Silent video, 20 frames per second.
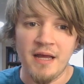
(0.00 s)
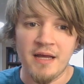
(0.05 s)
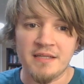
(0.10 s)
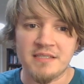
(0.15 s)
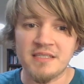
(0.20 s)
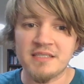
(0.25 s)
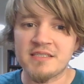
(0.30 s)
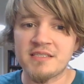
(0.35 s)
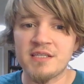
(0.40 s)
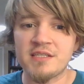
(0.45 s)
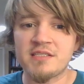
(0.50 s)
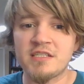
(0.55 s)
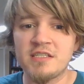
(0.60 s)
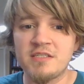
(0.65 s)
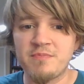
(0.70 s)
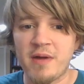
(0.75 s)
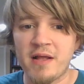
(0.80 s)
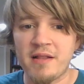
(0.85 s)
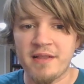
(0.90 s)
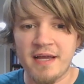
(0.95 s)
Since this
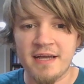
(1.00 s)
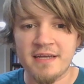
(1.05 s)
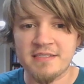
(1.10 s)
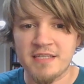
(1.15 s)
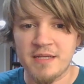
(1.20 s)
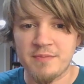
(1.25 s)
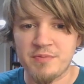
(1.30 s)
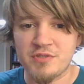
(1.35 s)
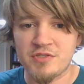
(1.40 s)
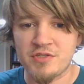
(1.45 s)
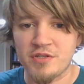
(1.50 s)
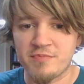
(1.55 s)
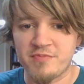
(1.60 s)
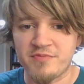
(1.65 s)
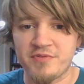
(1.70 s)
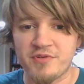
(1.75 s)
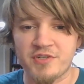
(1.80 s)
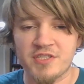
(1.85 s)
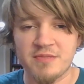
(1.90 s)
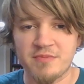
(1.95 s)
is my last episode
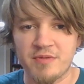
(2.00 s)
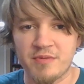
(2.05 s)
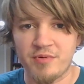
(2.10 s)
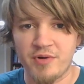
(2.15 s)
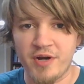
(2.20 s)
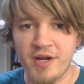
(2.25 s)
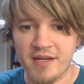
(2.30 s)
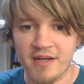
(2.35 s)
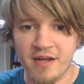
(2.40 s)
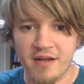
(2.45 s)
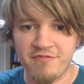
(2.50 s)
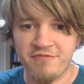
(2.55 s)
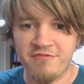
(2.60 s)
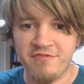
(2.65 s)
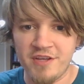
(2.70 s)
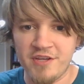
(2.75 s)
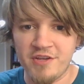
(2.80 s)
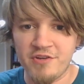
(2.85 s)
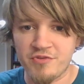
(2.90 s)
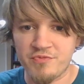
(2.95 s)
before summer break, I
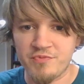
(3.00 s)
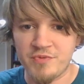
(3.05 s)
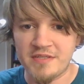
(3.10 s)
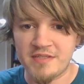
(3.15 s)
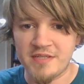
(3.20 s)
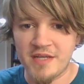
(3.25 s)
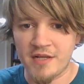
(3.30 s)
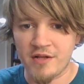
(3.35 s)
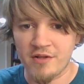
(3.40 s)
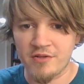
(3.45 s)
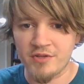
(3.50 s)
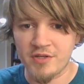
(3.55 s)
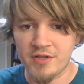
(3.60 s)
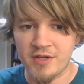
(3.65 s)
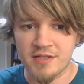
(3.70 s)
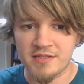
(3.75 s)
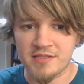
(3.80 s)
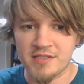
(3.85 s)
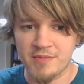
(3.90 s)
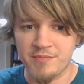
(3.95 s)
figured we'd take a
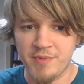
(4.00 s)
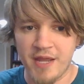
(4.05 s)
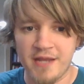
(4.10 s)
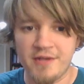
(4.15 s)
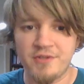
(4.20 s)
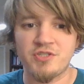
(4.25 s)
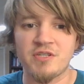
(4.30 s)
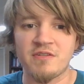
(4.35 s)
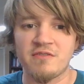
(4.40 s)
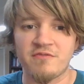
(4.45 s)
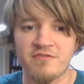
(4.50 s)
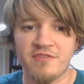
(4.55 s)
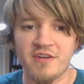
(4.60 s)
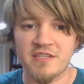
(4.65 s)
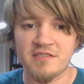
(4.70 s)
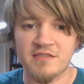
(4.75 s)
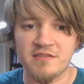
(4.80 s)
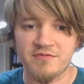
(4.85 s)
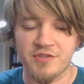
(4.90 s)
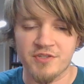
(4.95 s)
look at some ancient
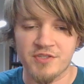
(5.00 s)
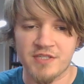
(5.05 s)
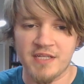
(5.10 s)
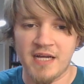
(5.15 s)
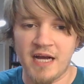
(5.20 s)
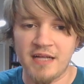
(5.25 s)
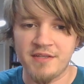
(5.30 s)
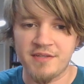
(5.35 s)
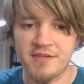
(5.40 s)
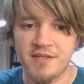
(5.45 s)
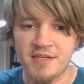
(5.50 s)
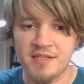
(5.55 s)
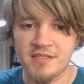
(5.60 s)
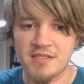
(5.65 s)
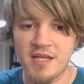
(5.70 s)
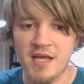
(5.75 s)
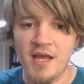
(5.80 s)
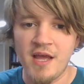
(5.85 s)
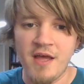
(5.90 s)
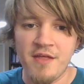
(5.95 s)
festivals and
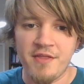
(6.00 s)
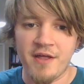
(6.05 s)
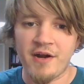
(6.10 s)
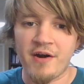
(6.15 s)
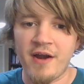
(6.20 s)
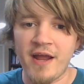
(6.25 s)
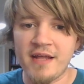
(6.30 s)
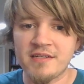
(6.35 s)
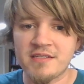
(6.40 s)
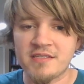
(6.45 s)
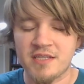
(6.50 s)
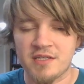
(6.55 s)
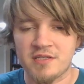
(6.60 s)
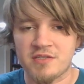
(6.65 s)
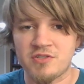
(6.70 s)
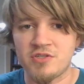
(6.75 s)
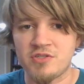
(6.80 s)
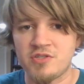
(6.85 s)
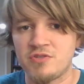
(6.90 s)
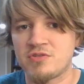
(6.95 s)
holidays that our
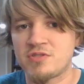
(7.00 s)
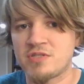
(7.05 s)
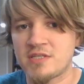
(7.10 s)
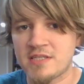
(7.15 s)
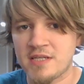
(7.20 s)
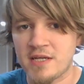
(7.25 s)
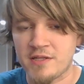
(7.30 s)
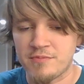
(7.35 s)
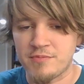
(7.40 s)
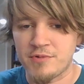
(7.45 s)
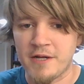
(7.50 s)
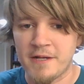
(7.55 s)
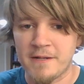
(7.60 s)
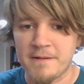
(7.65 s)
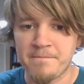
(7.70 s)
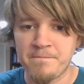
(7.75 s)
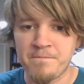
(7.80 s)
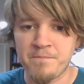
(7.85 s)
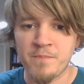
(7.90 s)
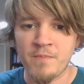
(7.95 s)
ancestors used to celebrate.
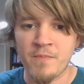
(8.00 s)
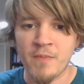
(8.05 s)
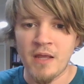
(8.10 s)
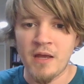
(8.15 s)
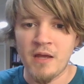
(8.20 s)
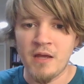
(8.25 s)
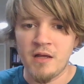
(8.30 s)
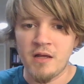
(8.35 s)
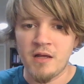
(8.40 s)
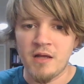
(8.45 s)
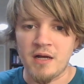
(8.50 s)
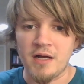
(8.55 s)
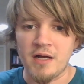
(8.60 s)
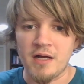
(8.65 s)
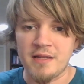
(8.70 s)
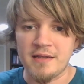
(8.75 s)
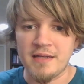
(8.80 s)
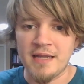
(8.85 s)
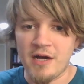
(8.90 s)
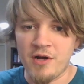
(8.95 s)

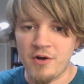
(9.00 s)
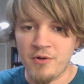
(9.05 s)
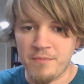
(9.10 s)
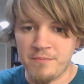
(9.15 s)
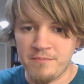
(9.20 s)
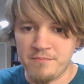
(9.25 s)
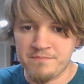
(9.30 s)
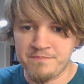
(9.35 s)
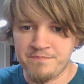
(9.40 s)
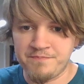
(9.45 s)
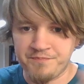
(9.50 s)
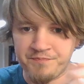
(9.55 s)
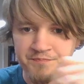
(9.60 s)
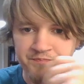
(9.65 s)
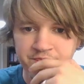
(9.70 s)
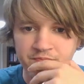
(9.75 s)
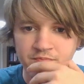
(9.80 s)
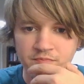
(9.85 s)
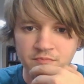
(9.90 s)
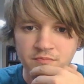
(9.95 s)
Now,
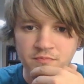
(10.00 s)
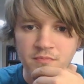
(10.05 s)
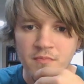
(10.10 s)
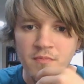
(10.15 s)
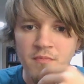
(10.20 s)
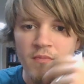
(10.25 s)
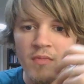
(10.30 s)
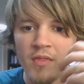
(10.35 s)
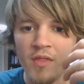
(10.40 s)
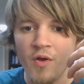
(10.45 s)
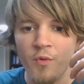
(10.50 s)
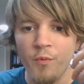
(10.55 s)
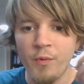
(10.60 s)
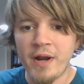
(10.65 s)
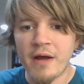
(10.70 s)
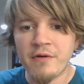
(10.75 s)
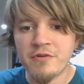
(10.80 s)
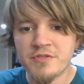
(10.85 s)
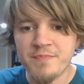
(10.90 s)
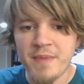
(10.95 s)

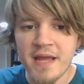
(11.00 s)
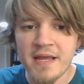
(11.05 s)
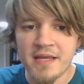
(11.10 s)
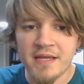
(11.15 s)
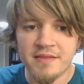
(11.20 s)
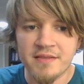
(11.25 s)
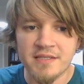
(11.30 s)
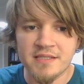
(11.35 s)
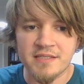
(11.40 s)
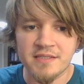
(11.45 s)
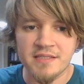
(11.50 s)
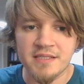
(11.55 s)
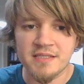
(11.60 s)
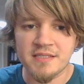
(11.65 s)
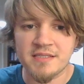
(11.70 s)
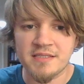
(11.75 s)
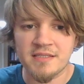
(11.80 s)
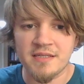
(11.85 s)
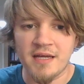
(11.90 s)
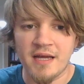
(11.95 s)
when I was making this
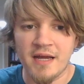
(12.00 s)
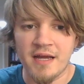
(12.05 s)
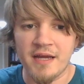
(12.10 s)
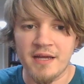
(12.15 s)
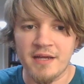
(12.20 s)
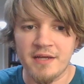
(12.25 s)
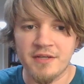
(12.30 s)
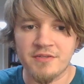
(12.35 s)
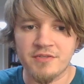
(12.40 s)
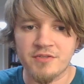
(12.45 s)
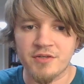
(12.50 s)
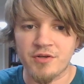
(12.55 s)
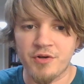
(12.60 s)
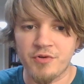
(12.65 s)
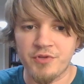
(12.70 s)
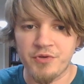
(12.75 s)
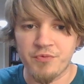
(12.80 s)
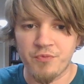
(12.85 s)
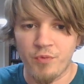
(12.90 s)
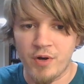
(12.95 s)
list, I took
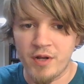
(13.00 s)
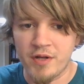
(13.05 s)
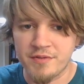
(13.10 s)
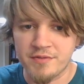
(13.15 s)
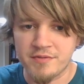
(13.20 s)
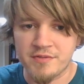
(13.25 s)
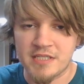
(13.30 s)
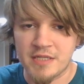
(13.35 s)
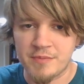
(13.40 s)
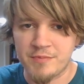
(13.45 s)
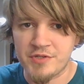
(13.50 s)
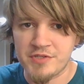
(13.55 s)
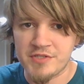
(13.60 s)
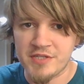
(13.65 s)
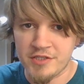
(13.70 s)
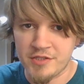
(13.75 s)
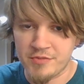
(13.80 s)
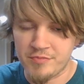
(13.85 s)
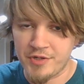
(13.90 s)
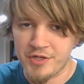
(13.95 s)
only one summer
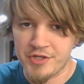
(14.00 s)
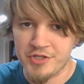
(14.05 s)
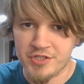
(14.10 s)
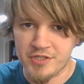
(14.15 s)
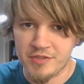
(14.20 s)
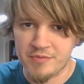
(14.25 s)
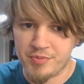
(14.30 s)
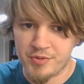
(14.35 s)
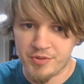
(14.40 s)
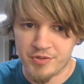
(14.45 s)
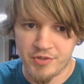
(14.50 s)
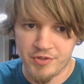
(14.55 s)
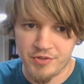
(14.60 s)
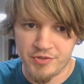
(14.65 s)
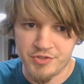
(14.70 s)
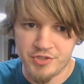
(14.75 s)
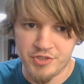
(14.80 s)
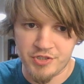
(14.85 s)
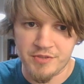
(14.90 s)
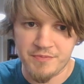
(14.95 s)
celebration per
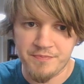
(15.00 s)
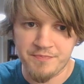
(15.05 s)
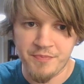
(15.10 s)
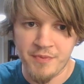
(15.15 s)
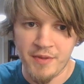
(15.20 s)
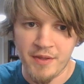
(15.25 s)
culture.